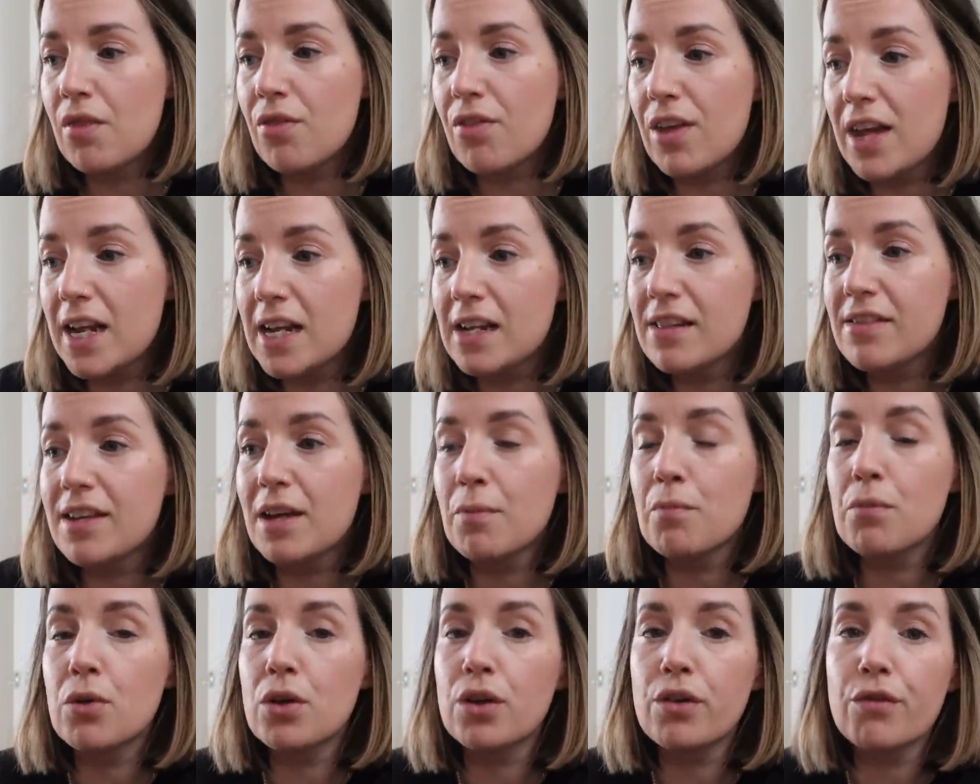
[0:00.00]
They
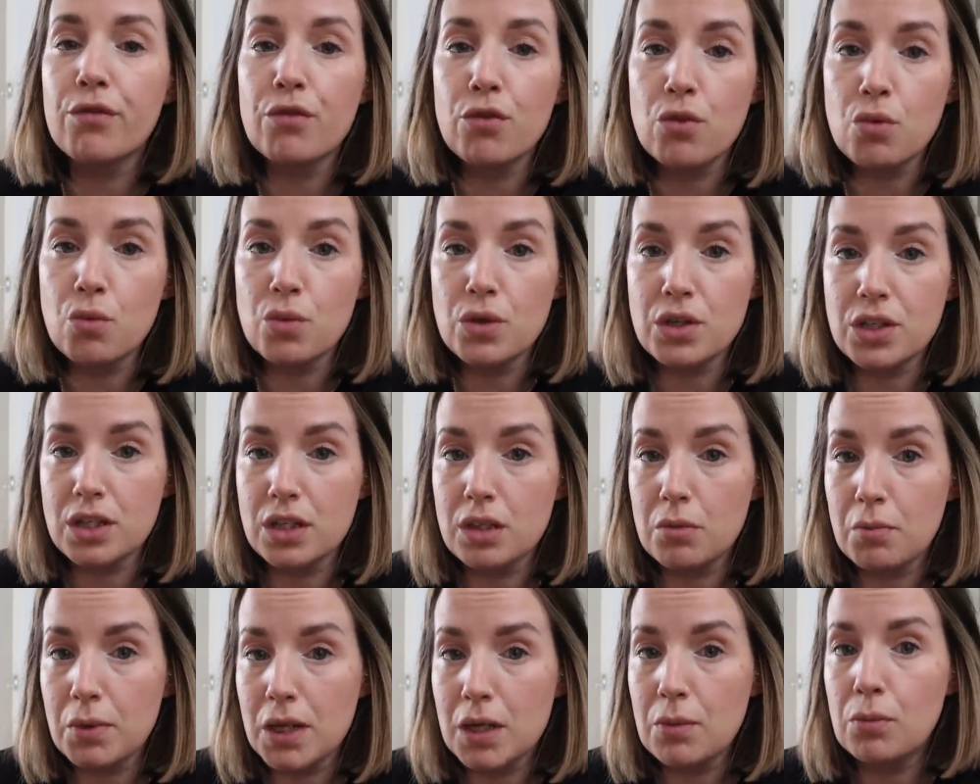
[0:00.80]
then put it forward to
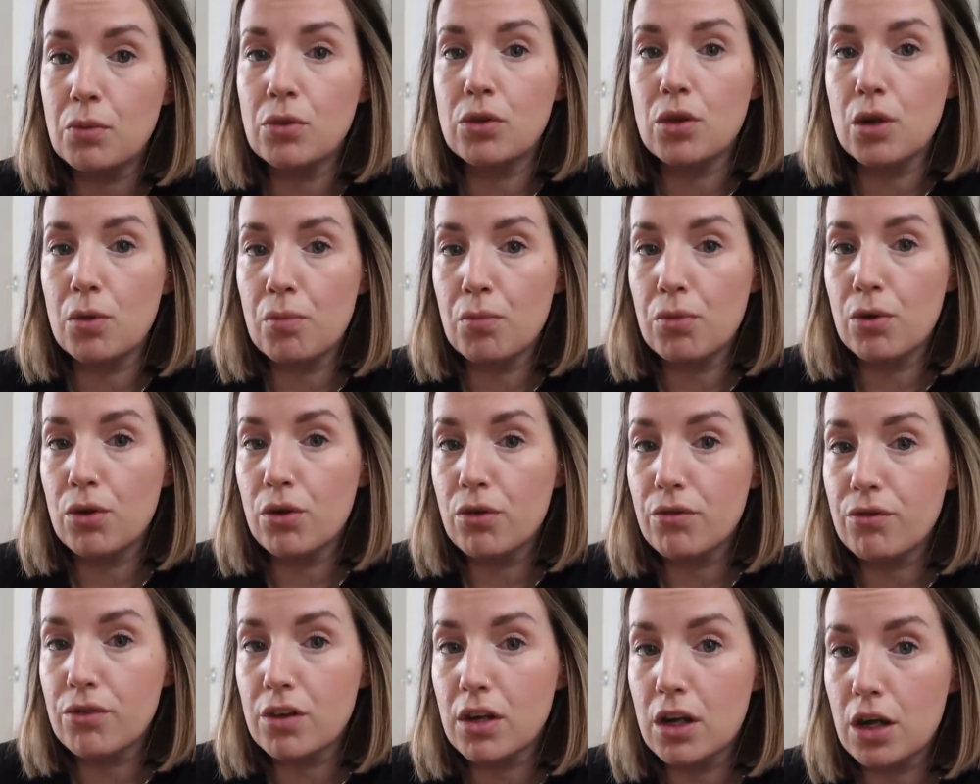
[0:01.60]
the people that
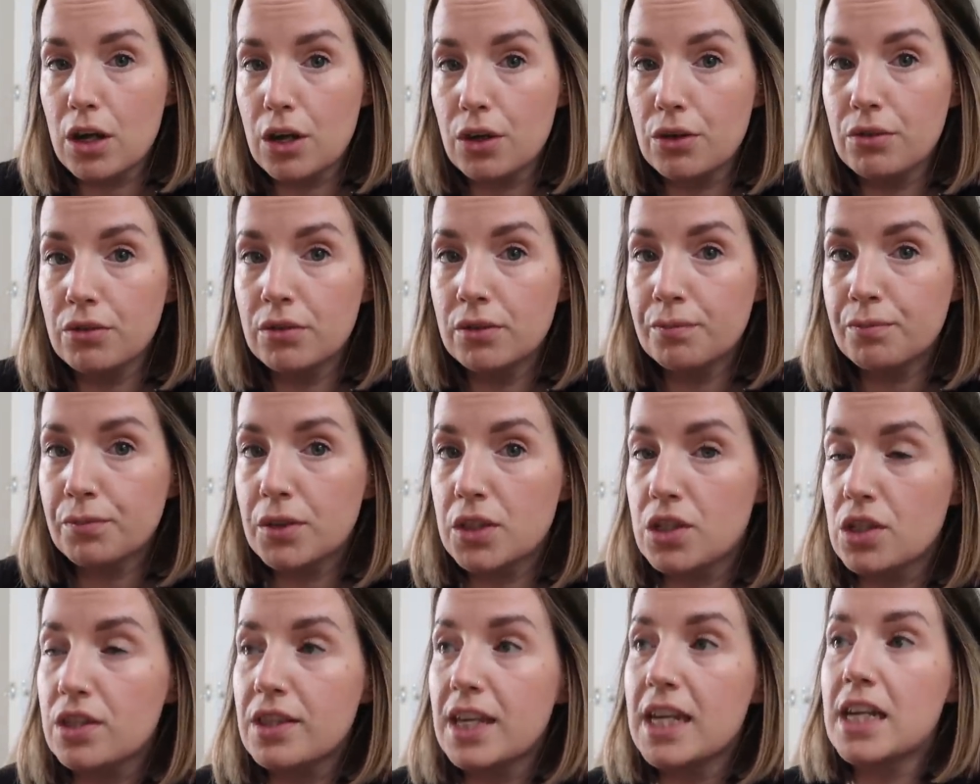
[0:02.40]
approve the loan.
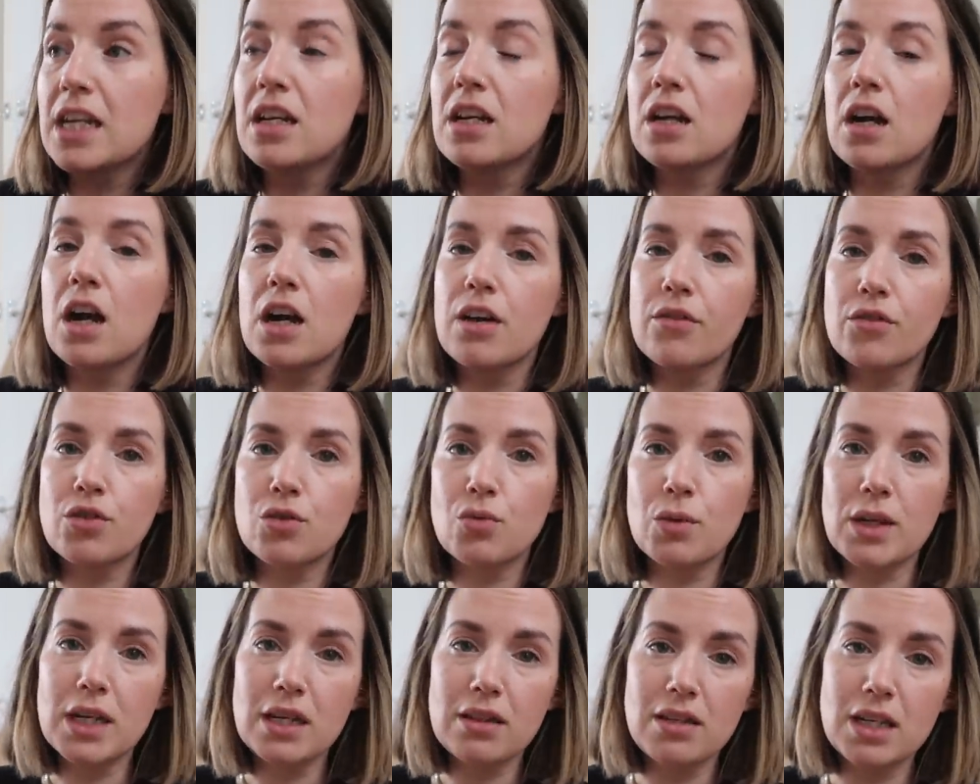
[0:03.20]
So they can kind of
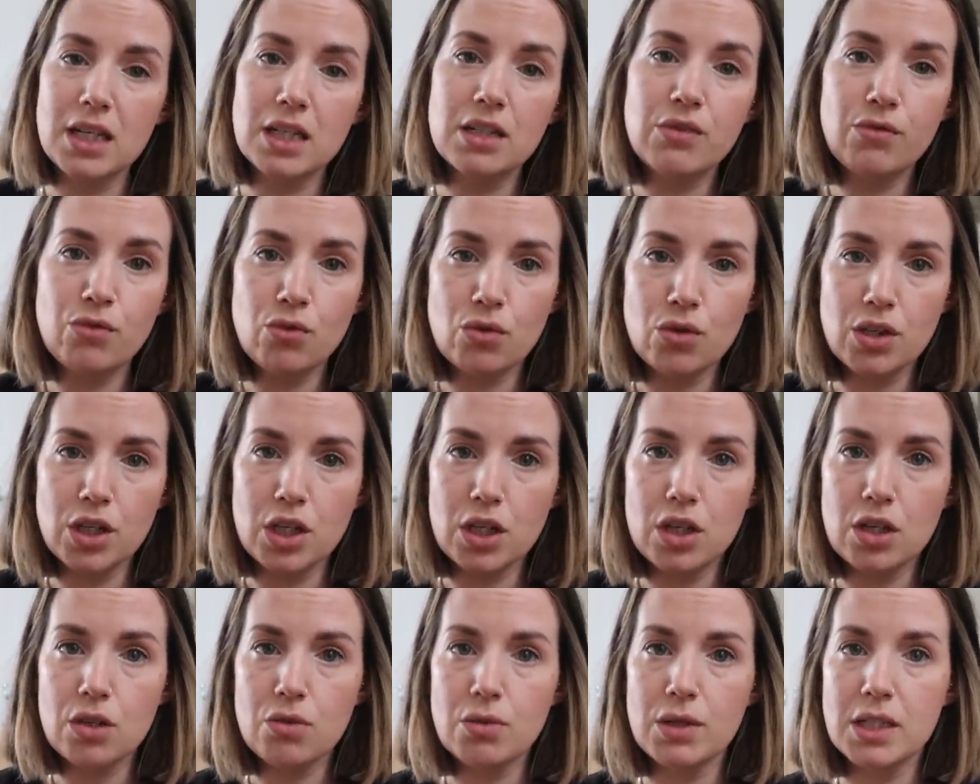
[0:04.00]
tweak things for
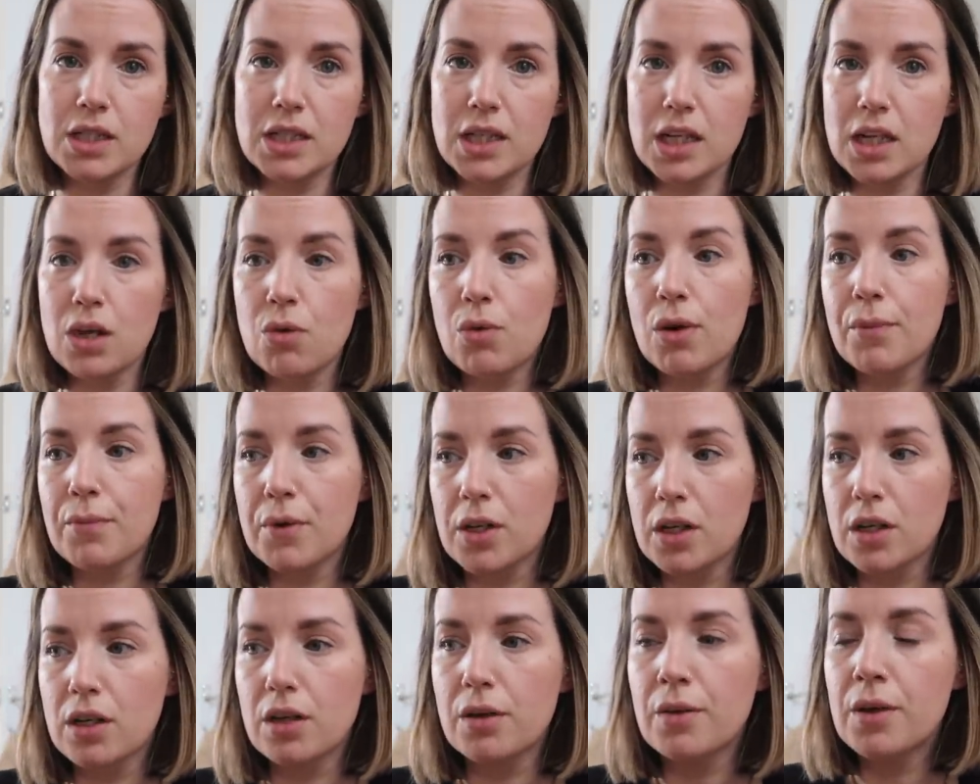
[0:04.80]
you and say, oh, I'm
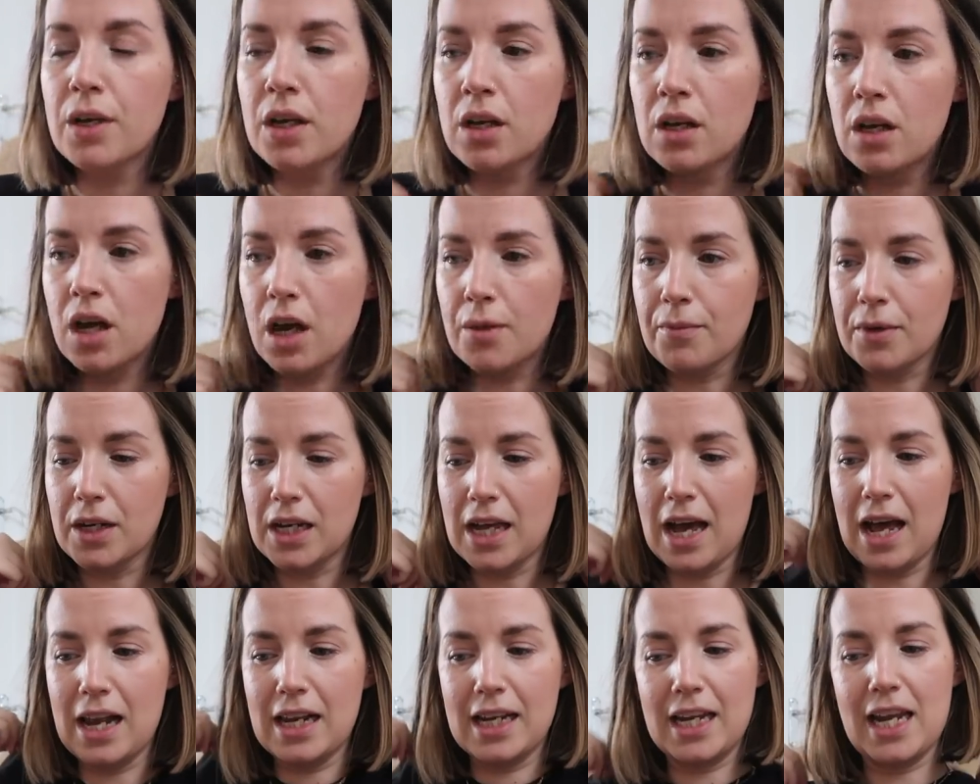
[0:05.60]
gonna
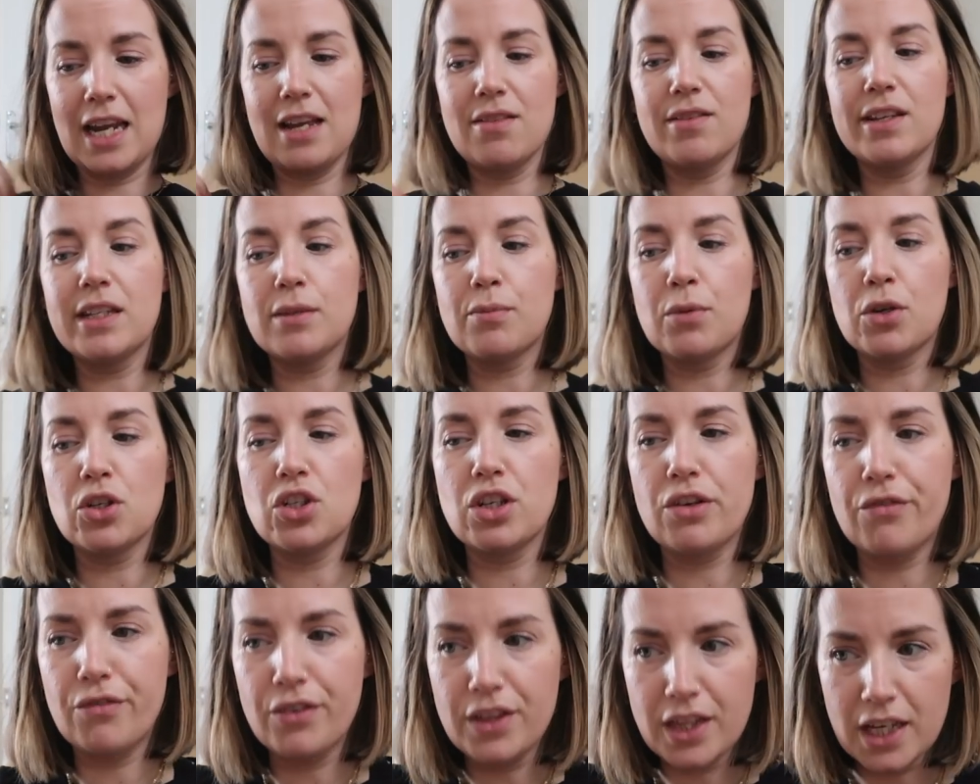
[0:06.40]
allocate this
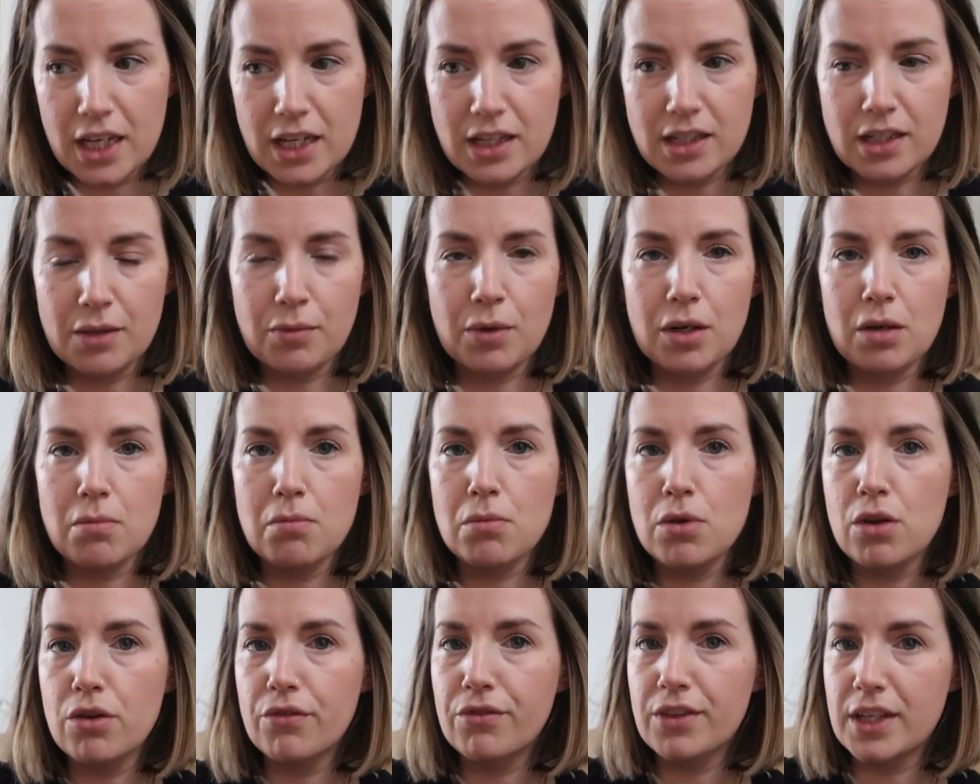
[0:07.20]
budget for this, I'm gonna
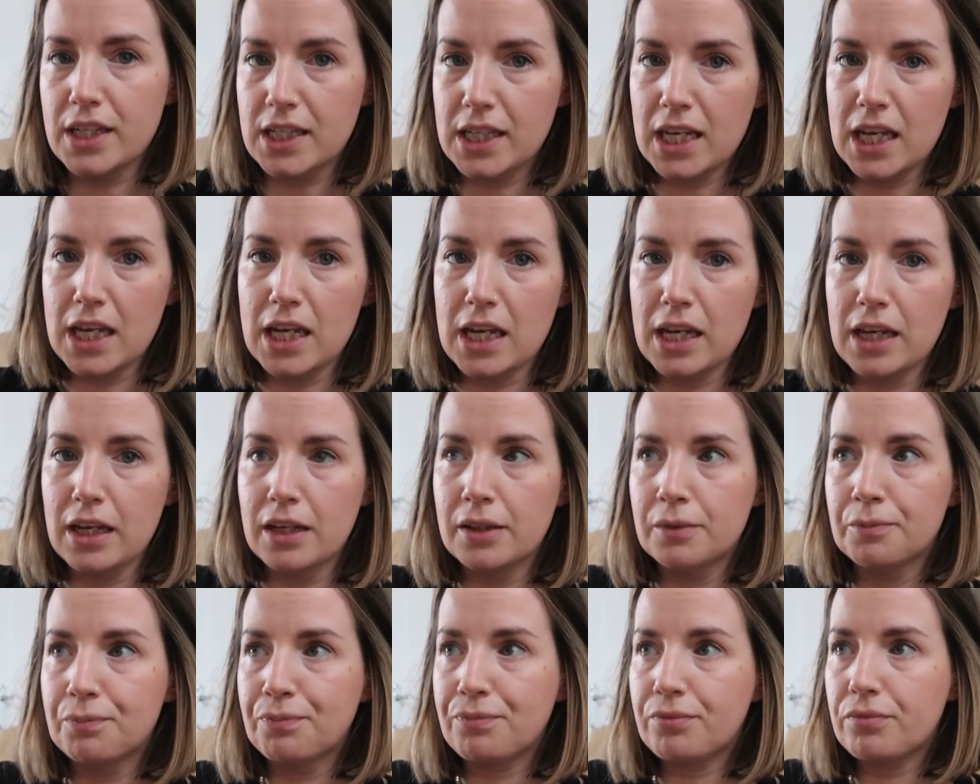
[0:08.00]
move this
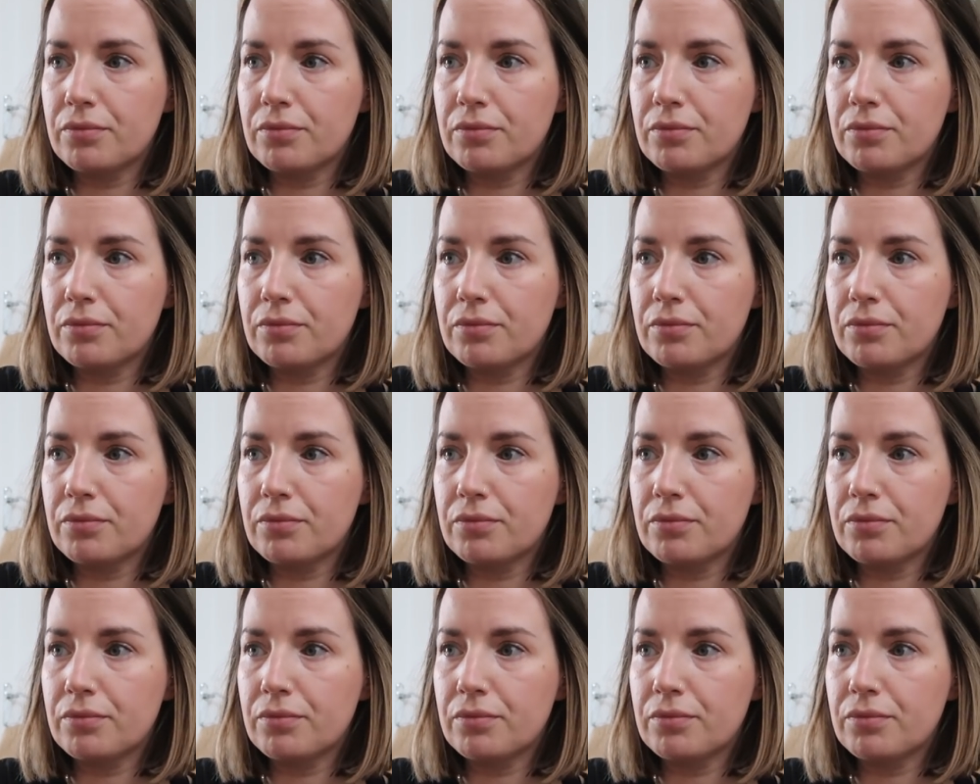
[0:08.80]
here,